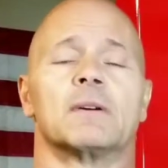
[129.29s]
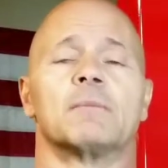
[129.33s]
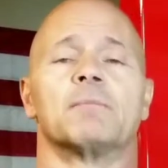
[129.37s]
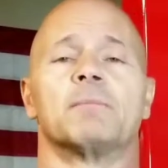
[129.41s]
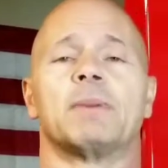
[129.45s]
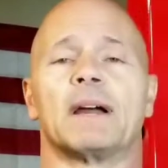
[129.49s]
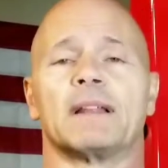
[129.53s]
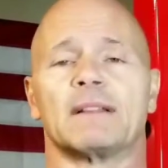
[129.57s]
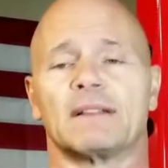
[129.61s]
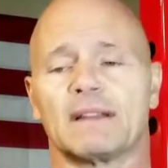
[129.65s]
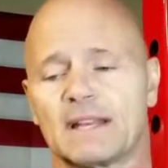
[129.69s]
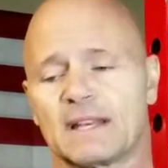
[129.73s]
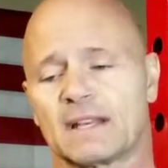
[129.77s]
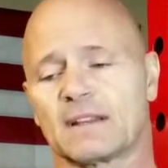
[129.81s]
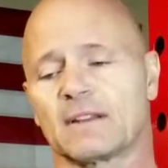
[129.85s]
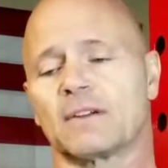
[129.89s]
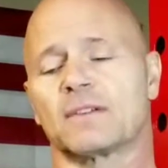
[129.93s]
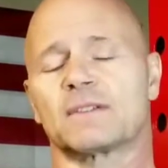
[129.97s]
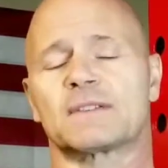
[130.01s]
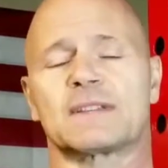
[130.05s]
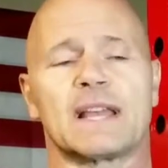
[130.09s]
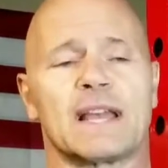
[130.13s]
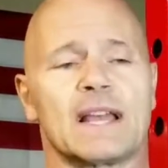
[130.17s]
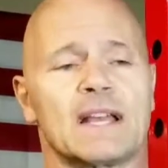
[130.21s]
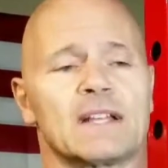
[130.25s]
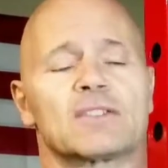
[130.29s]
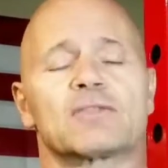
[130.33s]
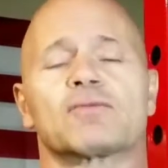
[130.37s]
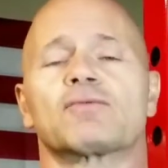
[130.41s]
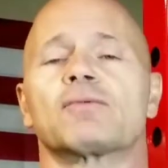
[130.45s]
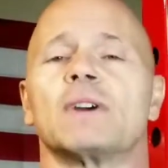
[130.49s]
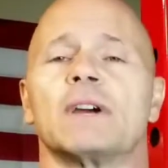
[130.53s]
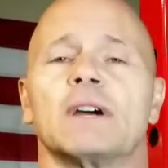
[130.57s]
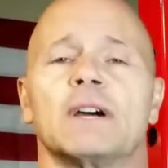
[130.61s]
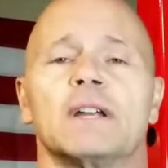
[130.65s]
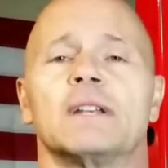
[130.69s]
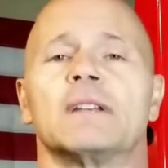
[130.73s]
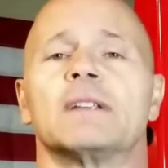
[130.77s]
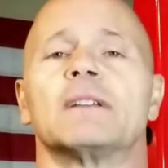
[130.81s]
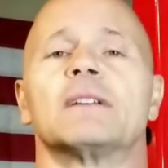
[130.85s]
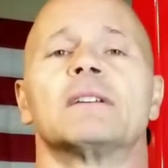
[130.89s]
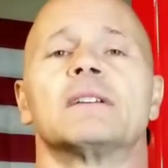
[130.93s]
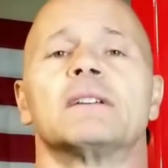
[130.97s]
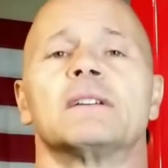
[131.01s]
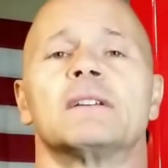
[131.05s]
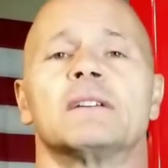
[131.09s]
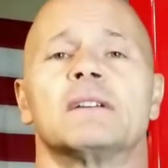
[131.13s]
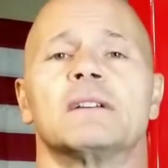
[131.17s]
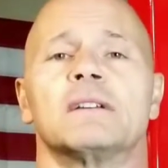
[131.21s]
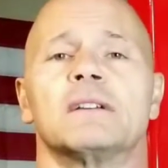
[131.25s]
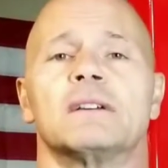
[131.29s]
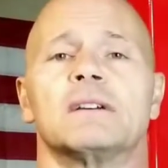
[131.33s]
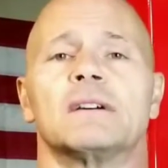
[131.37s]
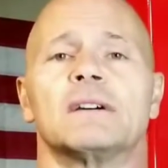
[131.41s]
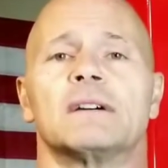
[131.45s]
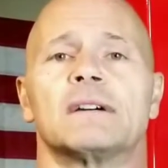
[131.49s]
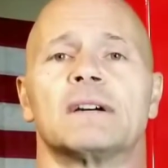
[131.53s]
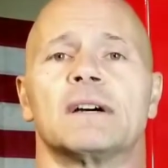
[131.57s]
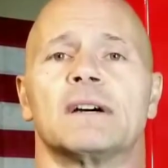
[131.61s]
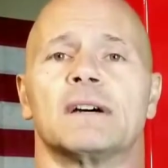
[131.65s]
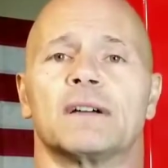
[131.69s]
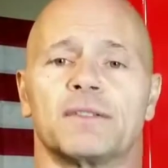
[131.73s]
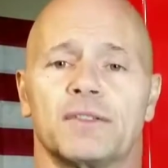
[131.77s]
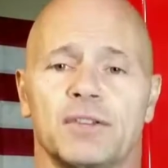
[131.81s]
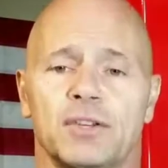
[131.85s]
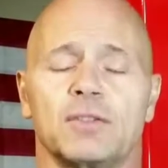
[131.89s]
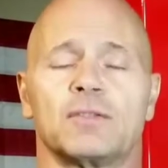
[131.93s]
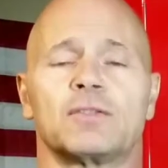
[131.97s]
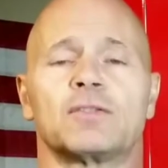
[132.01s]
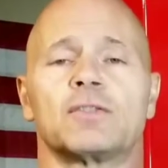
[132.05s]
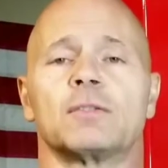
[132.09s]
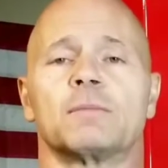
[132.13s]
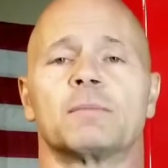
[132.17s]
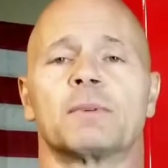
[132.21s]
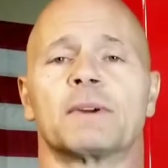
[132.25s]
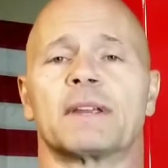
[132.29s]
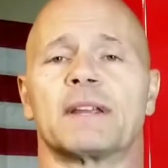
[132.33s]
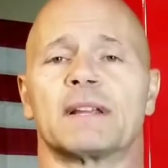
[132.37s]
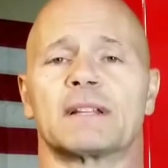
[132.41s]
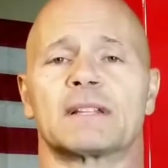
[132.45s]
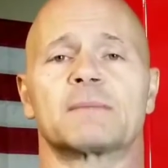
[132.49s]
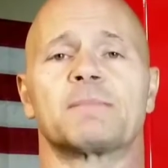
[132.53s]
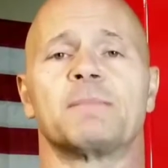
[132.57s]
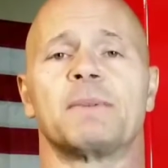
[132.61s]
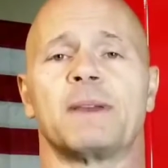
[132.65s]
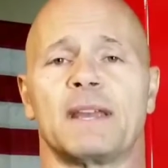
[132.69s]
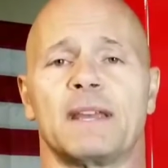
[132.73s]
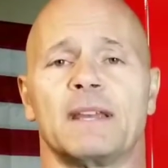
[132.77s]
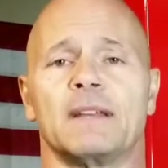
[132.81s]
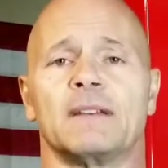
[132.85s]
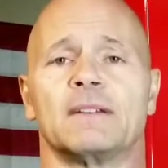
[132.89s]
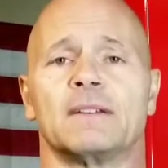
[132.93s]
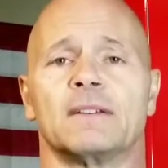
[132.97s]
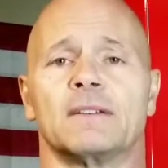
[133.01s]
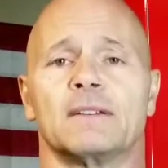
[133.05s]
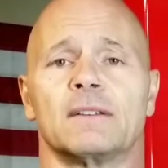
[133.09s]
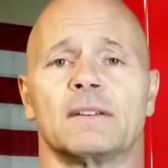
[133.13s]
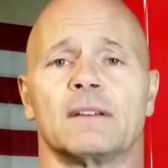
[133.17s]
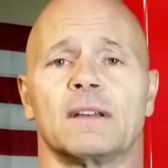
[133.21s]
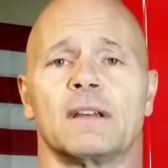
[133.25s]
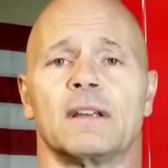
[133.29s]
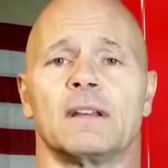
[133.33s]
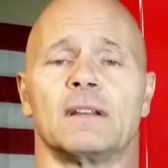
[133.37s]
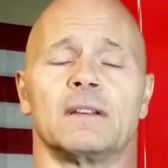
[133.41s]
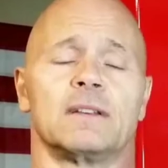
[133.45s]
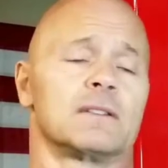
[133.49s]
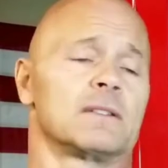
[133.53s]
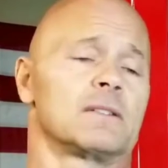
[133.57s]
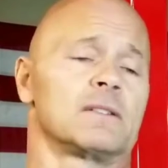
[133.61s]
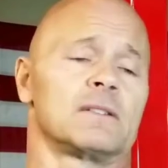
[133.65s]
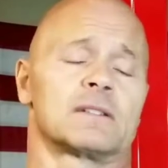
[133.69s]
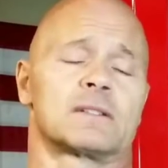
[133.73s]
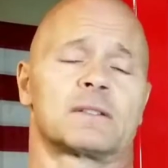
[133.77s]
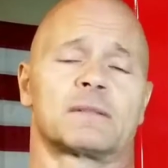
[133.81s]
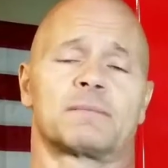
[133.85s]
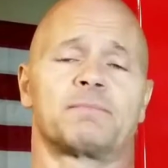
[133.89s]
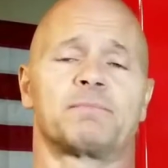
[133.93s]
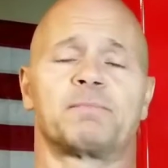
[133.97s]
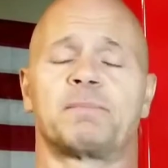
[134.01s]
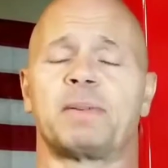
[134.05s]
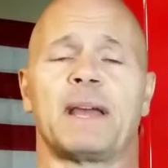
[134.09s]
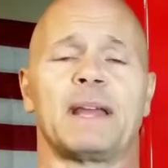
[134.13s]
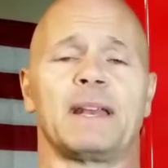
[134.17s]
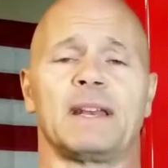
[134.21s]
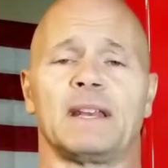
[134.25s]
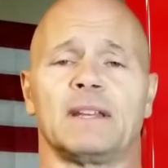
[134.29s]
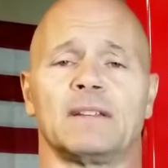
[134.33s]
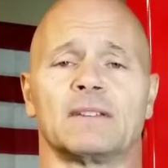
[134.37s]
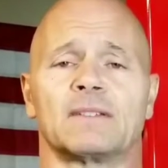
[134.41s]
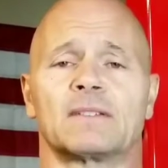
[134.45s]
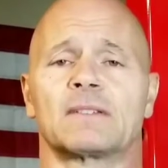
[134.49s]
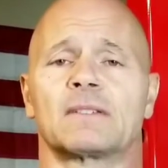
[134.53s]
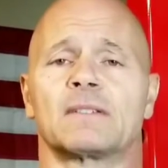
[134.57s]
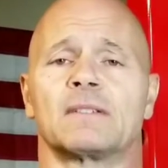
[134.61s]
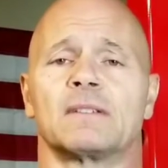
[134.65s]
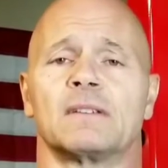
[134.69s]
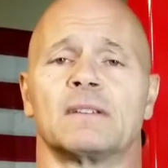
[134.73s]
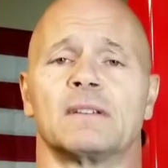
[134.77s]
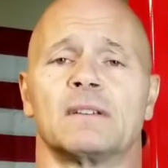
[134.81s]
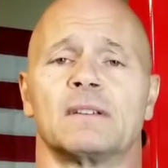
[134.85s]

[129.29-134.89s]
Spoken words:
By letting those ads run, the YouTuber gets paid, and it's pennies